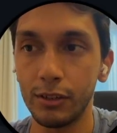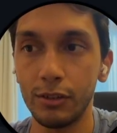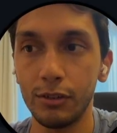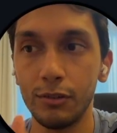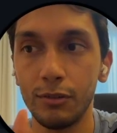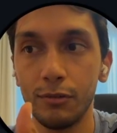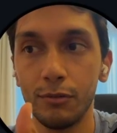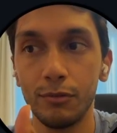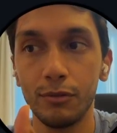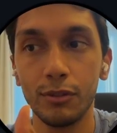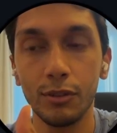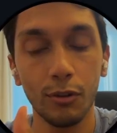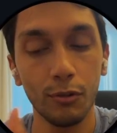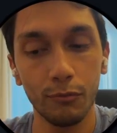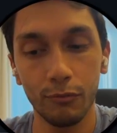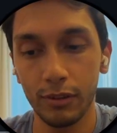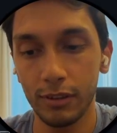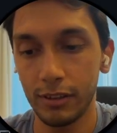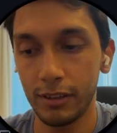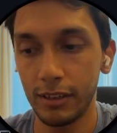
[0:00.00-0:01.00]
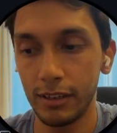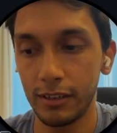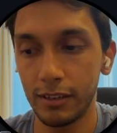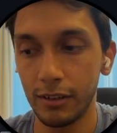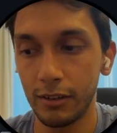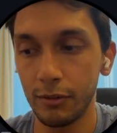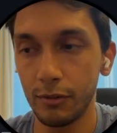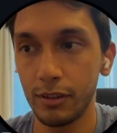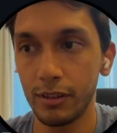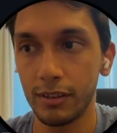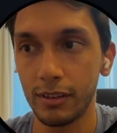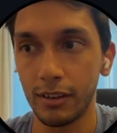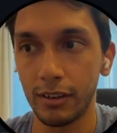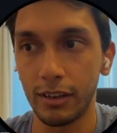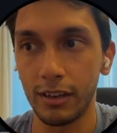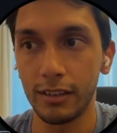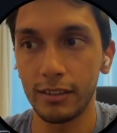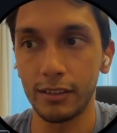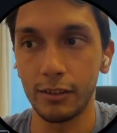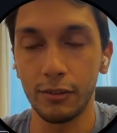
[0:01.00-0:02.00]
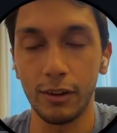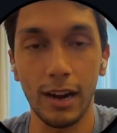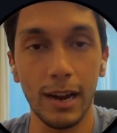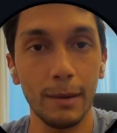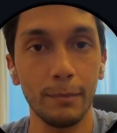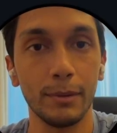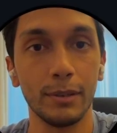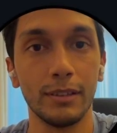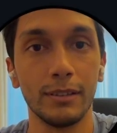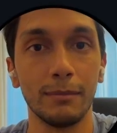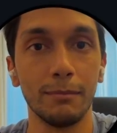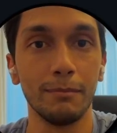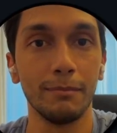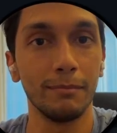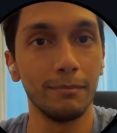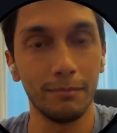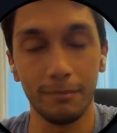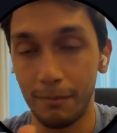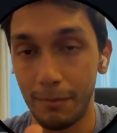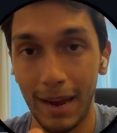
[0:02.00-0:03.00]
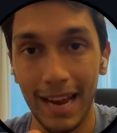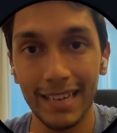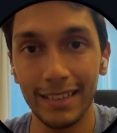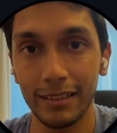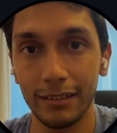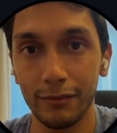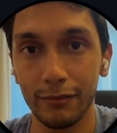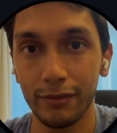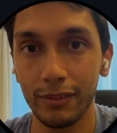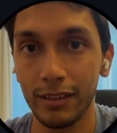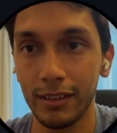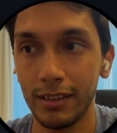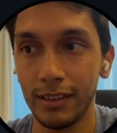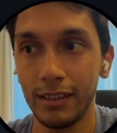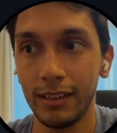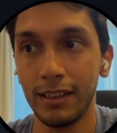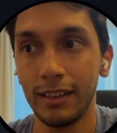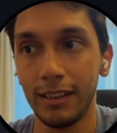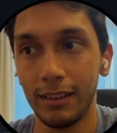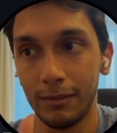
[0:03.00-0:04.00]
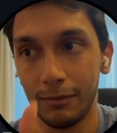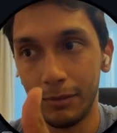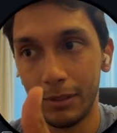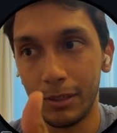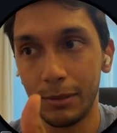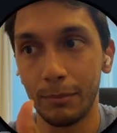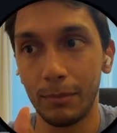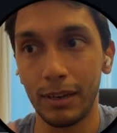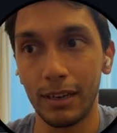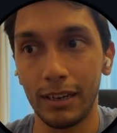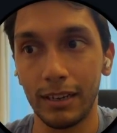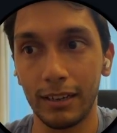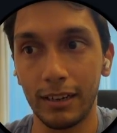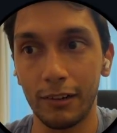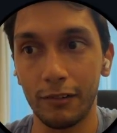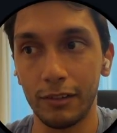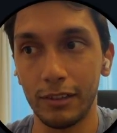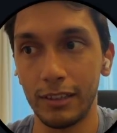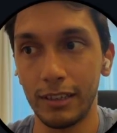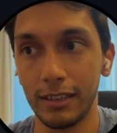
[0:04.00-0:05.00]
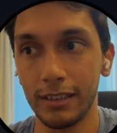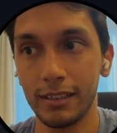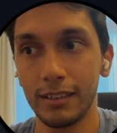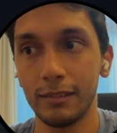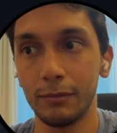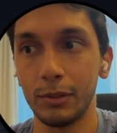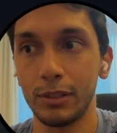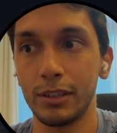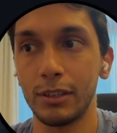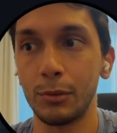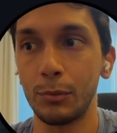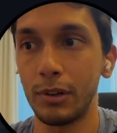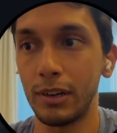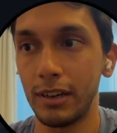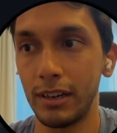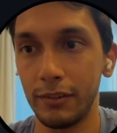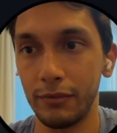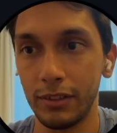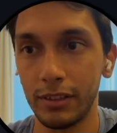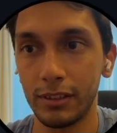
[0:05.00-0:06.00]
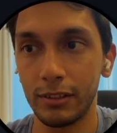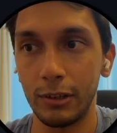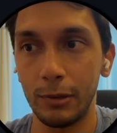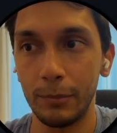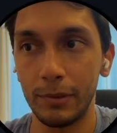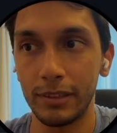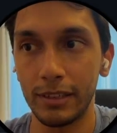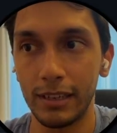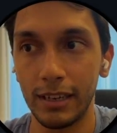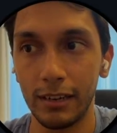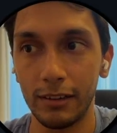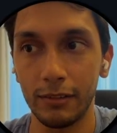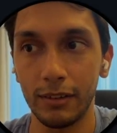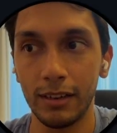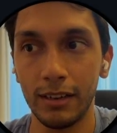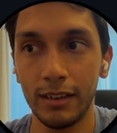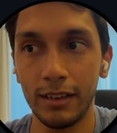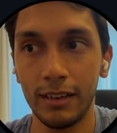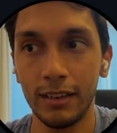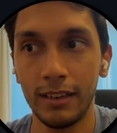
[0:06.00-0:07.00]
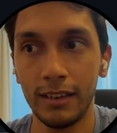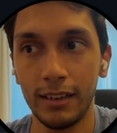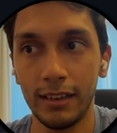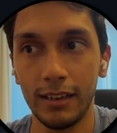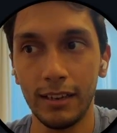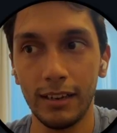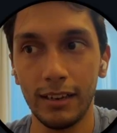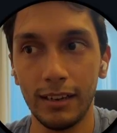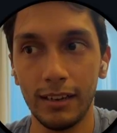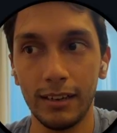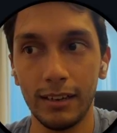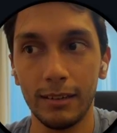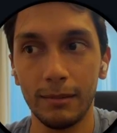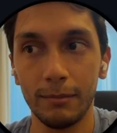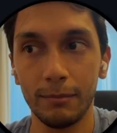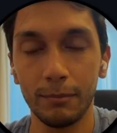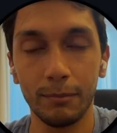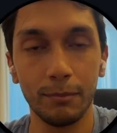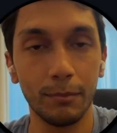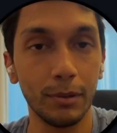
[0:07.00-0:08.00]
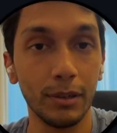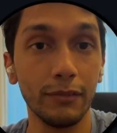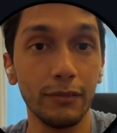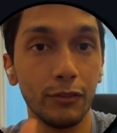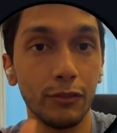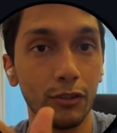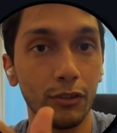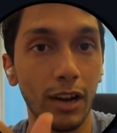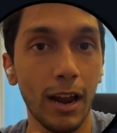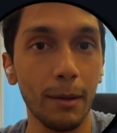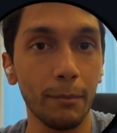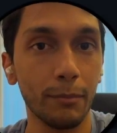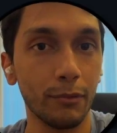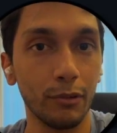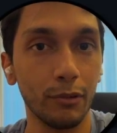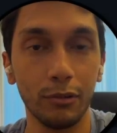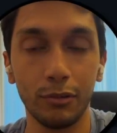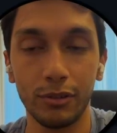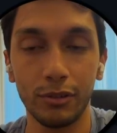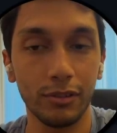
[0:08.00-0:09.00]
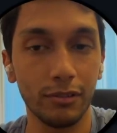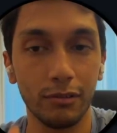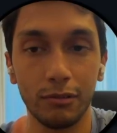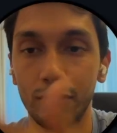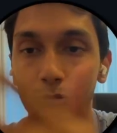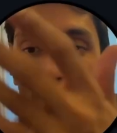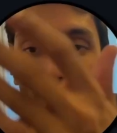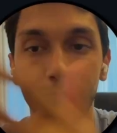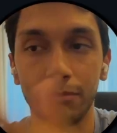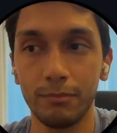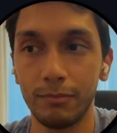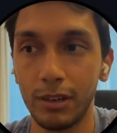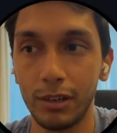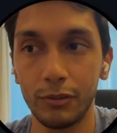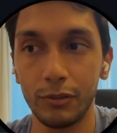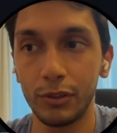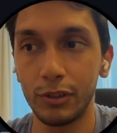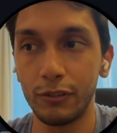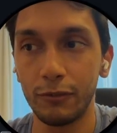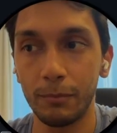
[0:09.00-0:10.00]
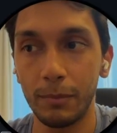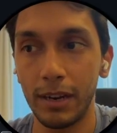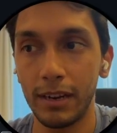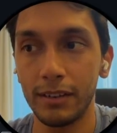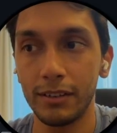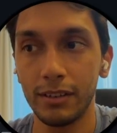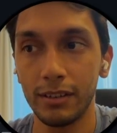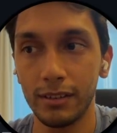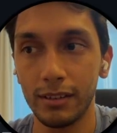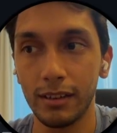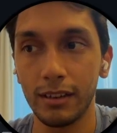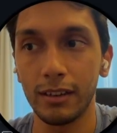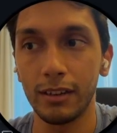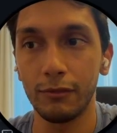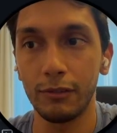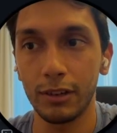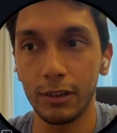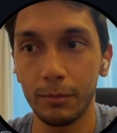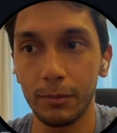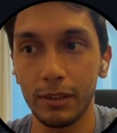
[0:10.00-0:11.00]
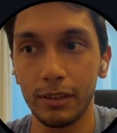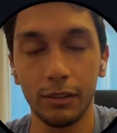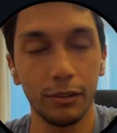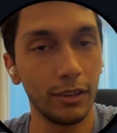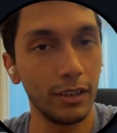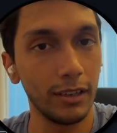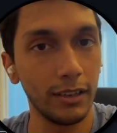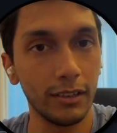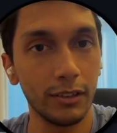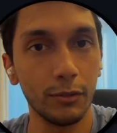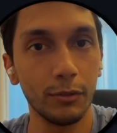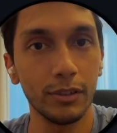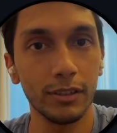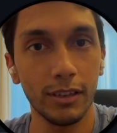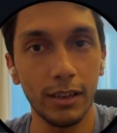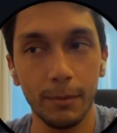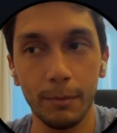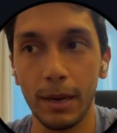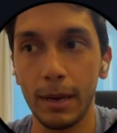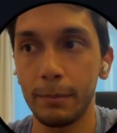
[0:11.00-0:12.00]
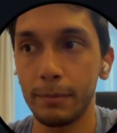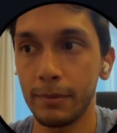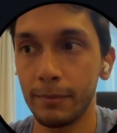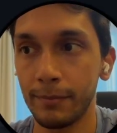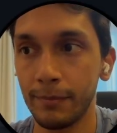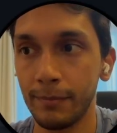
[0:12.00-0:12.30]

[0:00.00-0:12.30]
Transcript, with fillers: You don't really need to do this unless your app is massive, which mine currently isn't, which is why I have this commented out. Um, but if your app grows to hundreds of pages, I recommend looking into a sitemap.